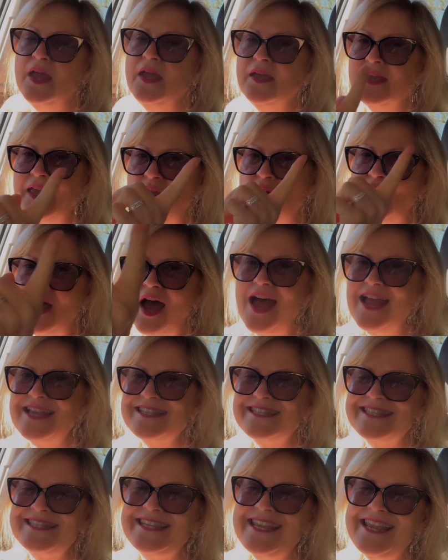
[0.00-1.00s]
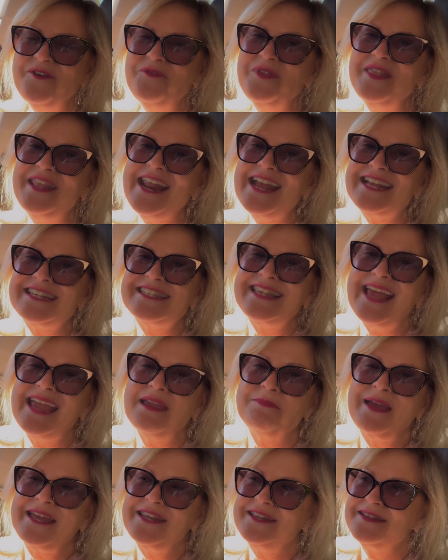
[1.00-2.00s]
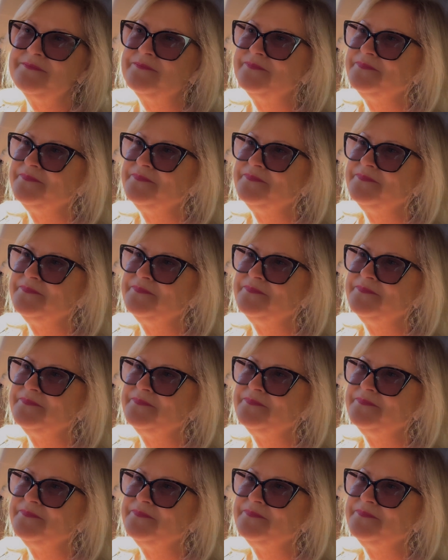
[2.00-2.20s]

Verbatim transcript: Okay, you guys, see you in the next segment.